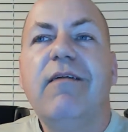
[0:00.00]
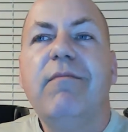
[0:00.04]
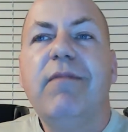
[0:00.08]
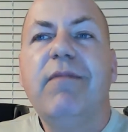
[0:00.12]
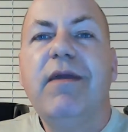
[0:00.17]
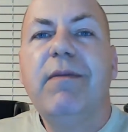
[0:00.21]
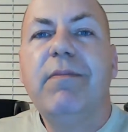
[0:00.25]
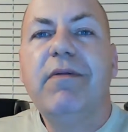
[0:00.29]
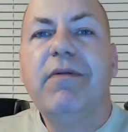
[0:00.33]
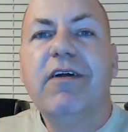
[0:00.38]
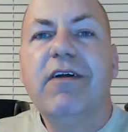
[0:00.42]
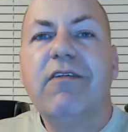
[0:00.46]

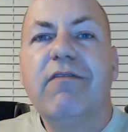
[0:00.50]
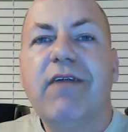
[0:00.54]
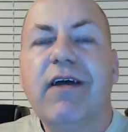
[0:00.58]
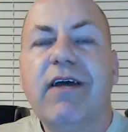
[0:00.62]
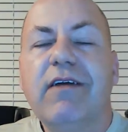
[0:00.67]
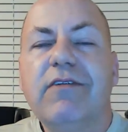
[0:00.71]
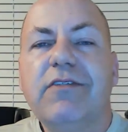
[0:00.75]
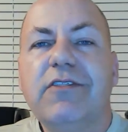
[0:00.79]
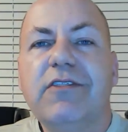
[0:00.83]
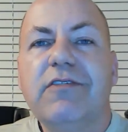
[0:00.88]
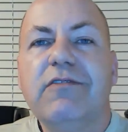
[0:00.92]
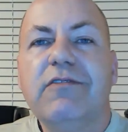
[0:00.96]
people
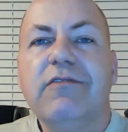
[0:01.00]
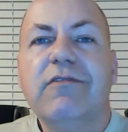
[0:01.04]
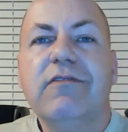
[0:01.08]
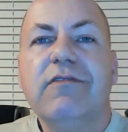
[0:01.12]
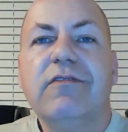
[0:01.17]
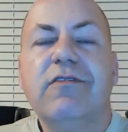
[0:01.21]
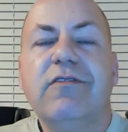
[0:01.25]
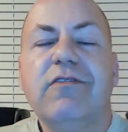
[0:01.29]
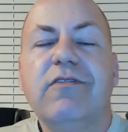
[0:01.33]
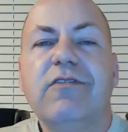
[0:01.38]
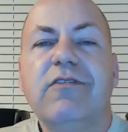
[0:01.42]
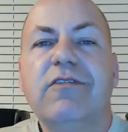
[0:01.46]
around you
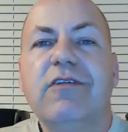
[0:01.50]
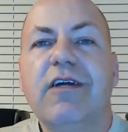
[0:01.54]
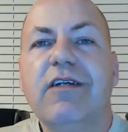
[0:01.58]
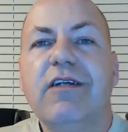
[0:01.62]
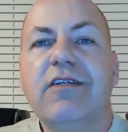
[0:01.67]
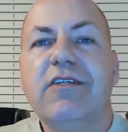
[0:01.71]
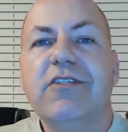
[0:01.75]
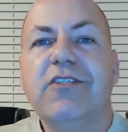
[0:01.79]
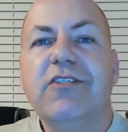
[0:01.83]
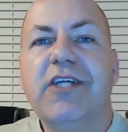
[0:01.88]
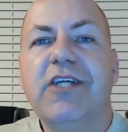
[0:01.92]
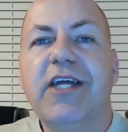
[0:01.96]
do
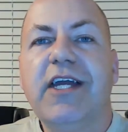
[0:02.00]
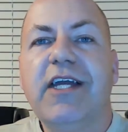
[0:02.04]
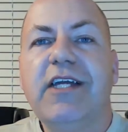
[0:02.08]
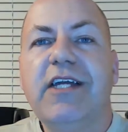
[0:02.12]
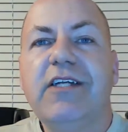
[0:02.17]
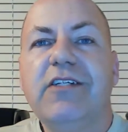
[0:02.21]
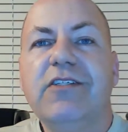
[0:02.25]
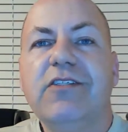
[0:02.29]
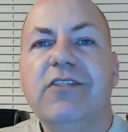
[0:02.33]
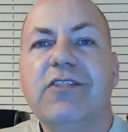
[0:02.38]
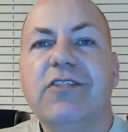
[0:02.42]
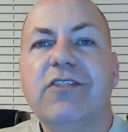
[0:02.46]
start to
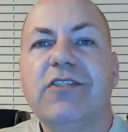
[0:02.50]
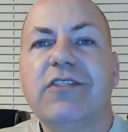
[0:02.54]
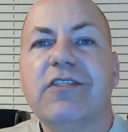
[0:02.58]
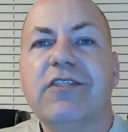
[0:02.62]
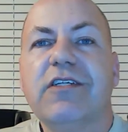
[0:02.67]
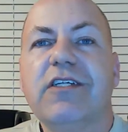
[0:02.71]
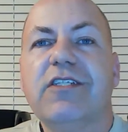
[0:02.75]
change.